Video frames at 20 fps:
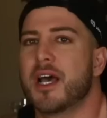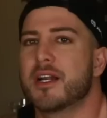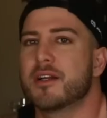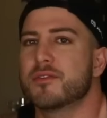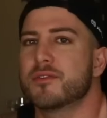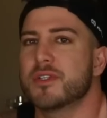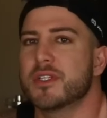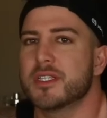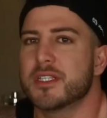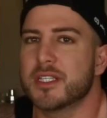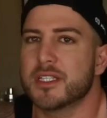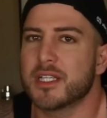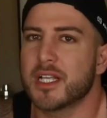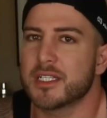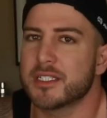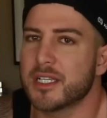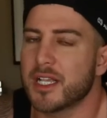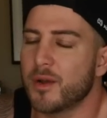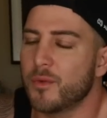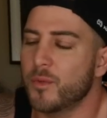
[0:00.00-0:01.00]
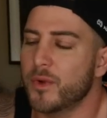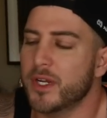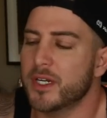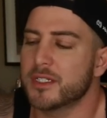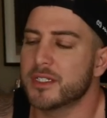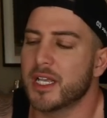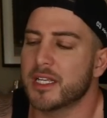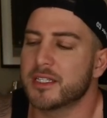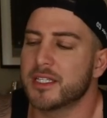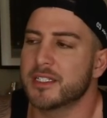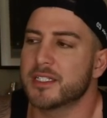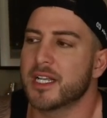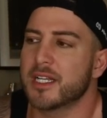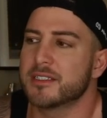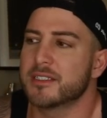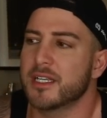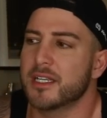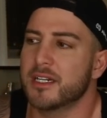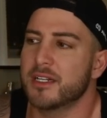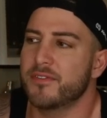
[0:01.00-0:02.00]
I don't really think that's that weird. I think
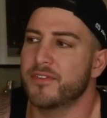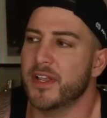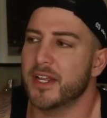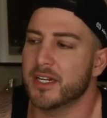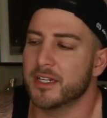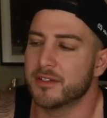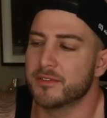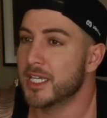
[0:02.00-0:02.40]
that's innovative.